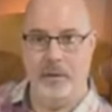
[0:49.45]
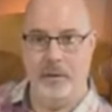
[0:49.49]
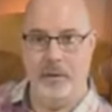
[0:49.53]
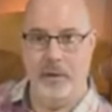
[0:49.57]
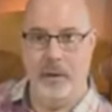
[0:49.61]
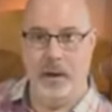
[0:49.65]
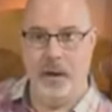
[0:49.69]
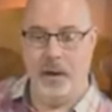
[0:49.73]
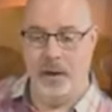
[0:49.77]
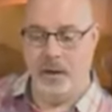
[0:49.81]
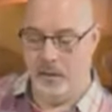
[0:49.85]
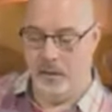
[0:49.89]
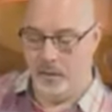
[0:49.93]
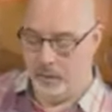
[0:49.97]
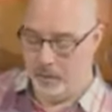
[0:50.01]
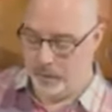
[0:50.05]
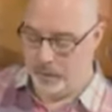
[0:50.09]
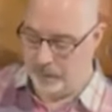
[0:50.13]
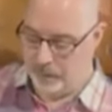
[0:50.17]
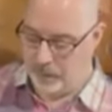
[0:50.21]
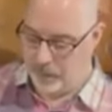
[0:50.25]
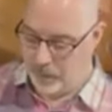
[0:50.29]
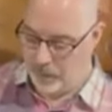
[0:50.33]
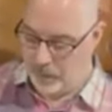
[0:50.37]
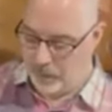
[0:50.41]
Hallelujah.
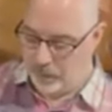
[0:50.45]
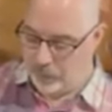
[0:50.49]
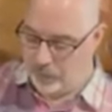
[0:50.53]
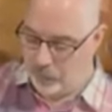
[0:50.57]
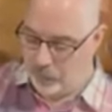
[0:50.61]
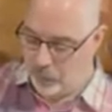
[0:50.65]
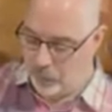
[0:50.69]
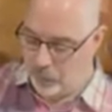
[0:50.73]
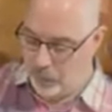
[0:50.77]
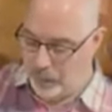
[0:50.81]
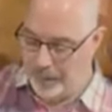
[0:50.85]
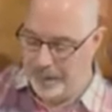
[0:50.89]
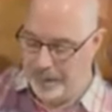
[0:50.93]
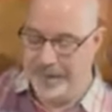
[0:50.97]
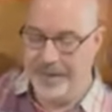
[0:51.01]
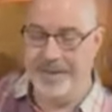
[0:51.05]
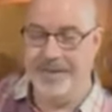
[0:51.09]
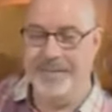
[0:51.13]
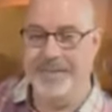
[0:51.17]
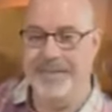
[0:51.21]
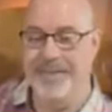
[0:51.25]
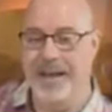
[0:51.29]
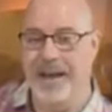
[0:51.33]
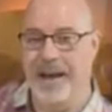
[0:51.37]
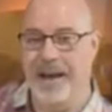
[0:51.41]
So what
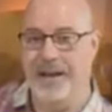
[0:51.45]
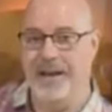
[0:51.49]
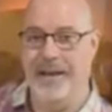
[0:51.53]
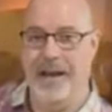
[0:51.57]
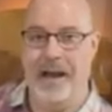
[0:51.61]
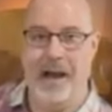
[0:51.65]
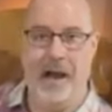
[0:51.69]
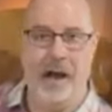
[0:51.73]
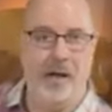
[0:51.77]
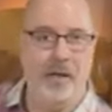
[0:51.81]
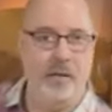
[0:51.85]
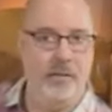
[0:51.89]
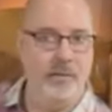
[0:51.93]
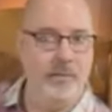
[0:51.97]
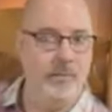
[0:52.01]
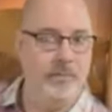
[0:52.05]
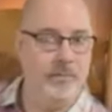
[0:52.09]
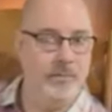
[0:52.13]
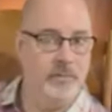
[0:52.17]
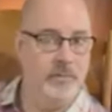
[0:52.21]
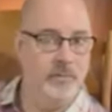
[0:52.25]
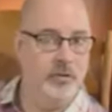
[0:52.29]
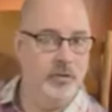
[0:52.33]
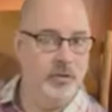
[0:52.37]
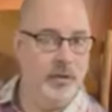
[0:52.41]
is that gal?
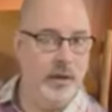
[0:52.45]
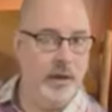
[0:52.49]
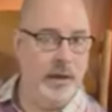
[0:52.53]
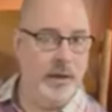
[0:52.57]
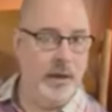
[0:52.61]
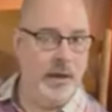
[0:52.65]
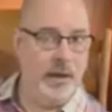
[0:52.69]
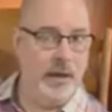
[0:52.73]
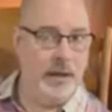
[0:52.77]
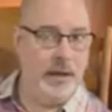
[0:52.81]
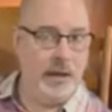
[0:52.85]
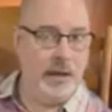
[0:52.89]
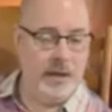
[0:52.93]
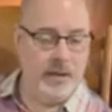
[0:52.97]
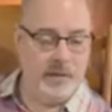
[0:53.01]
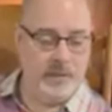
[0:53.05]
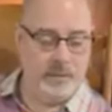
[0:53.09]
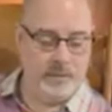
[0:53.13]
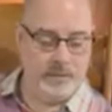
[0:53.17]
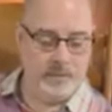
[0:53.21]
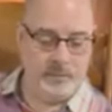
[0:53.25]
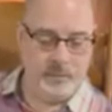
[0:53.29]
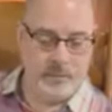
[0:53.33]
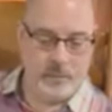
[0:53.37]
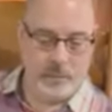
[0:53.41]
G-A-L-L.
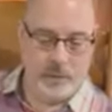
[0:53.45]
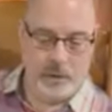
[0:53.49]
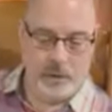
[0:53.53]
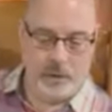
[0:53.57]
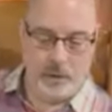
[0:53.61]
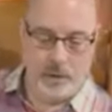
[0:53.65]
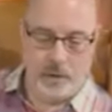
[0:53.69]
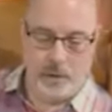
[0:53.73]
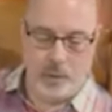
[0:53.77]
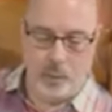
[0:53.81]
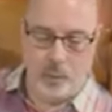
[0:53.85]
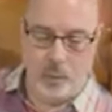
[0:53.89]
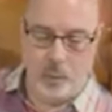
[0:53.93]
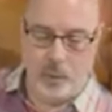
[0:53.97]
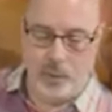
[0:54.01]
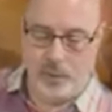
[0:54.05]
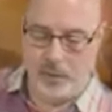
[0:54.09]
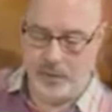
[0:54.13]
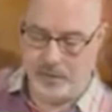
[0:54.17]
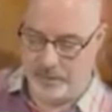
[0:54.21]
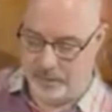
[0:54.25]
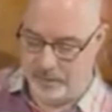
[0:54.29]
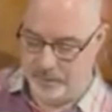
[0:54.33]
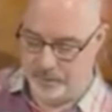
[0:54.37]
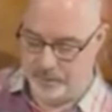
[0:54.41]
What is
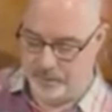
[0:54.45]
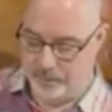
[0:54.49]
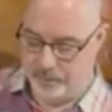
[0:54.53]
it?